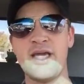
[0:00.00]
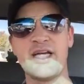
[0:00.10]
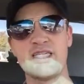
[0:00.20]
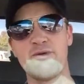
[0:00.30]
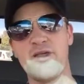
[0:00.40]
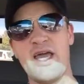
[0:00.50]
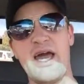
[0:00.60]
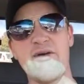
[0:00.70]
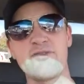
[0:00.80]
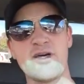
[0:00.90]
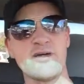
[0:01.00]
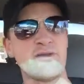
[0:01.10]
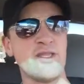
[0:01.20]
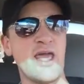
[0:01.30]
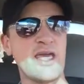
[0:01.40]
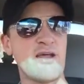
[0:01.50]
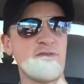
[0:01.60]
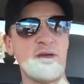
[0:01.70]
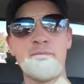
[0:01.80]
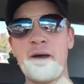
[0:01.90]
He doesn't really have the
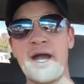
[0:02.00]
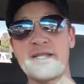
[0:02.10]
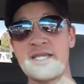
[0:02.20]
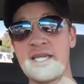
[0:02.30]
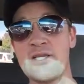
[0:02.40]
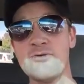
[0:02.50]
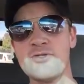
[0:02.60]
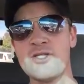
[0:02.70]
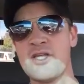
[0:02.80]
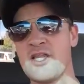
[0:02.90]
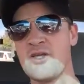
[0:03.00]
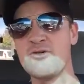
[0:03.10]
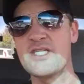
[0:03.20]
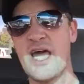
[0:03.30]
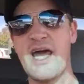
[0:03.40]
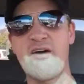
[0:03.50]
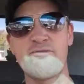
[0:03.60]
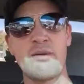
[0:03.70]
negative impact that he used that he used to have.